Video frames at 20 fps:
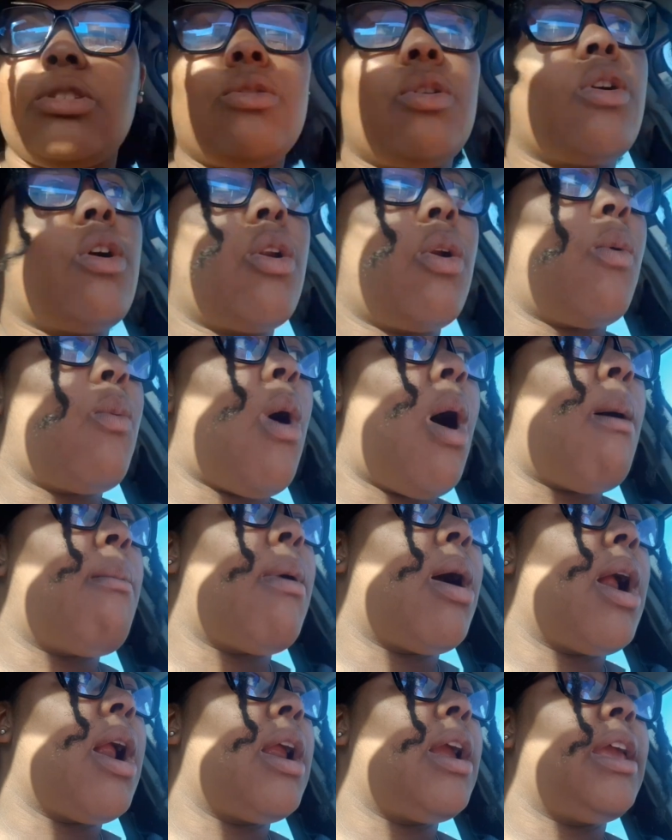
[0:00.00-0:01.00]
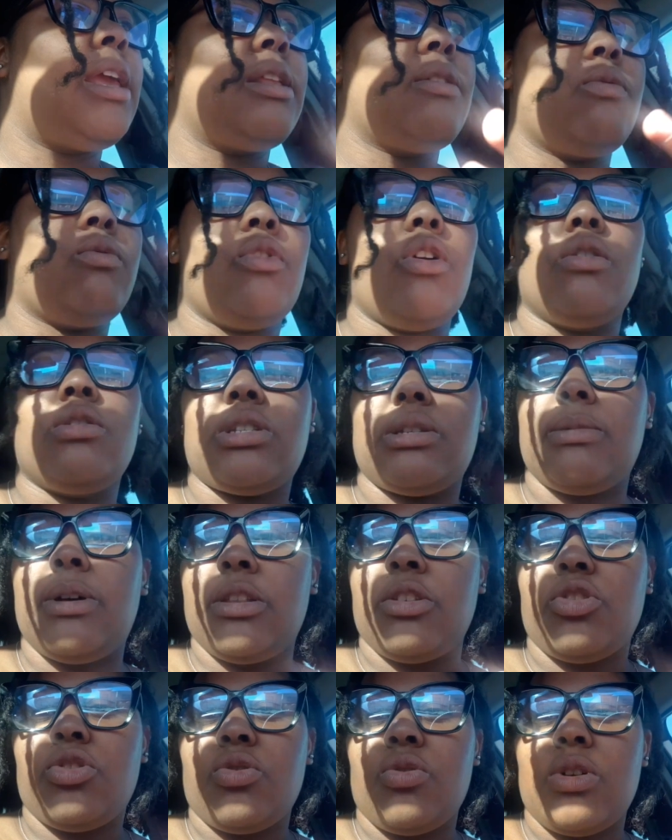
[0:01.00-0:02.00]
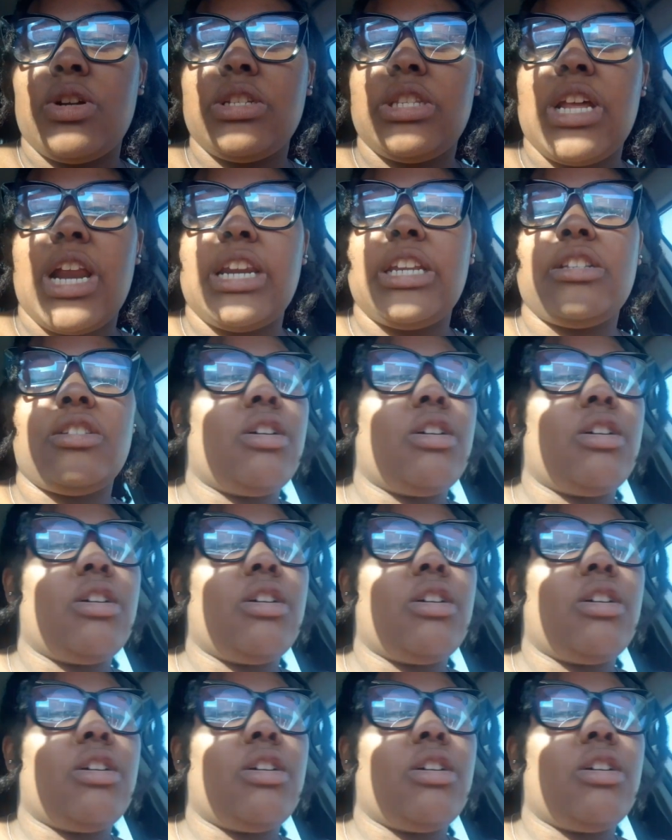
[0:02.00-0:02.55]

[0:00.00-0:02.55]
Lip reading: want to go to Walmart and go to some other stores that I need to